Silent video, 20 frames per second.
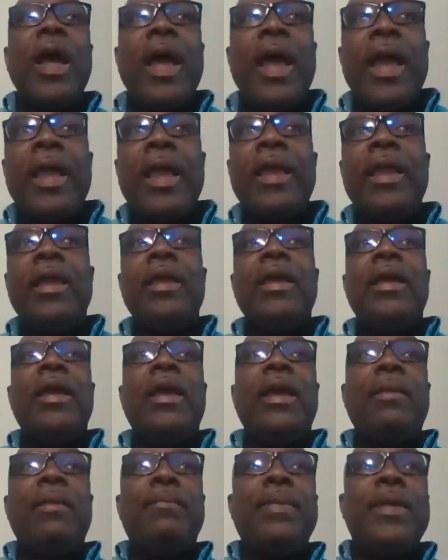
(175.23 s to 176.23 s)
hire
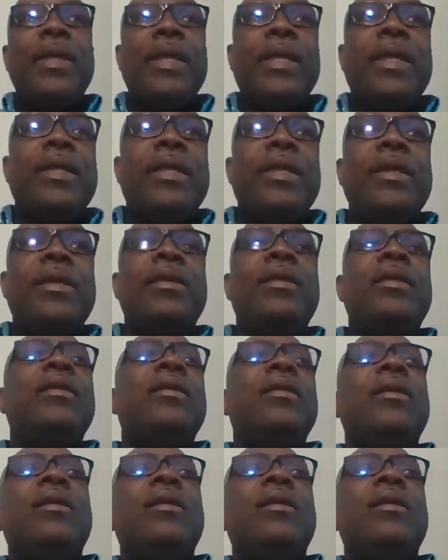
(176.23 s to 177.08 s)
a PhD